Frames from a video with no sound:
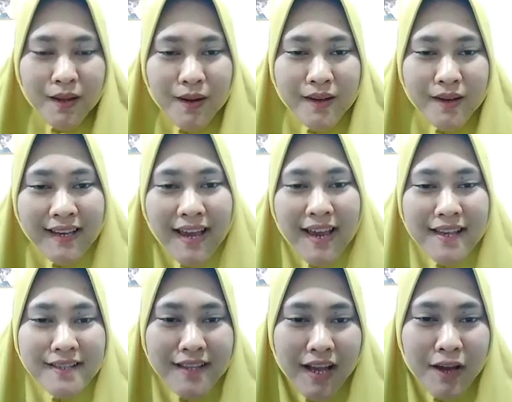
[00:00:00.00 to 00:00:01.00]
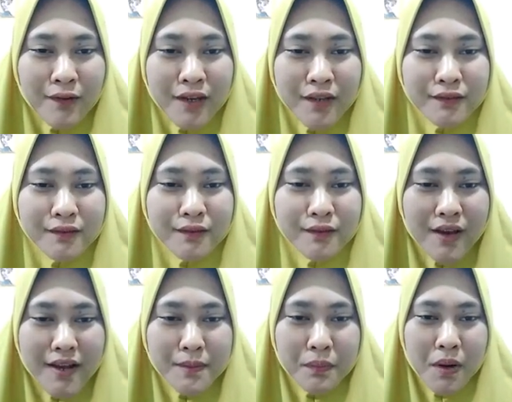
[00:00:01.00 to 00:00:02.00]
Okay guys, I want to
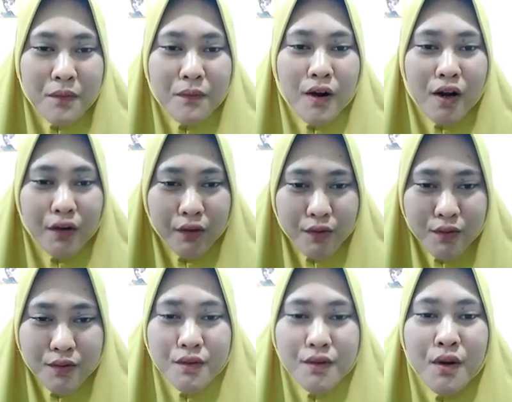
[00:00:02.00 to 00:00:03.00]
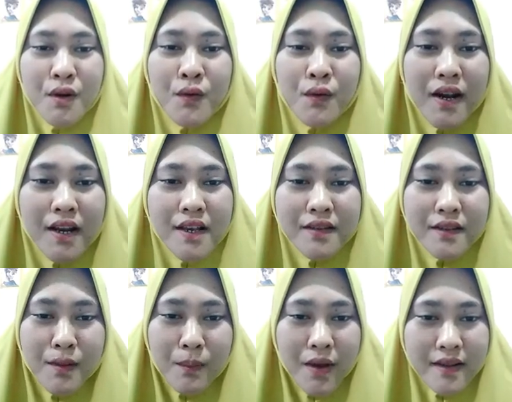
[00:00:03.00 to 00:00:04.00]
explain for you what is
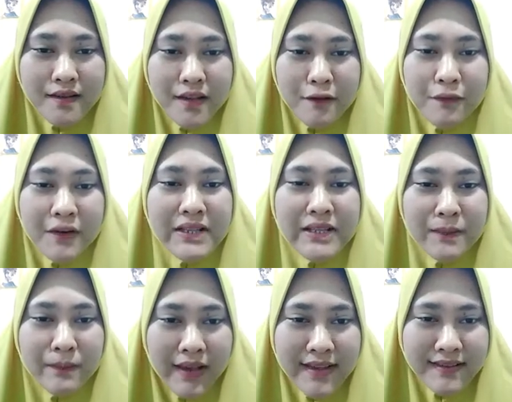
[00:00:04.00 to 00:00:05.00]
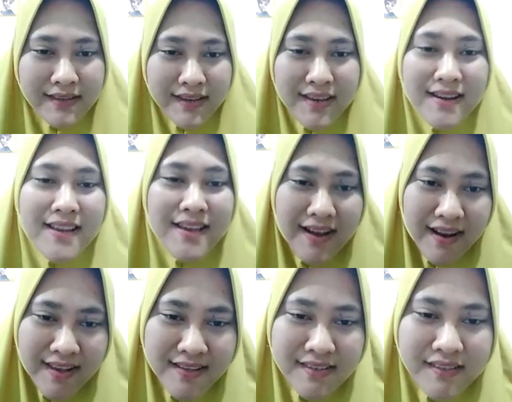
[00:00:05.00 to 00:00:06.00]
the basic principles in
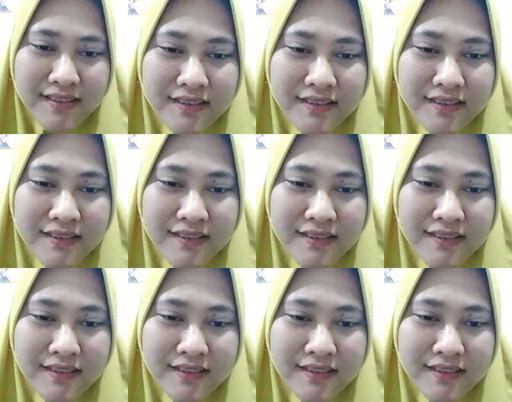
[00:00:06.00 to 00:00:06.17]
English.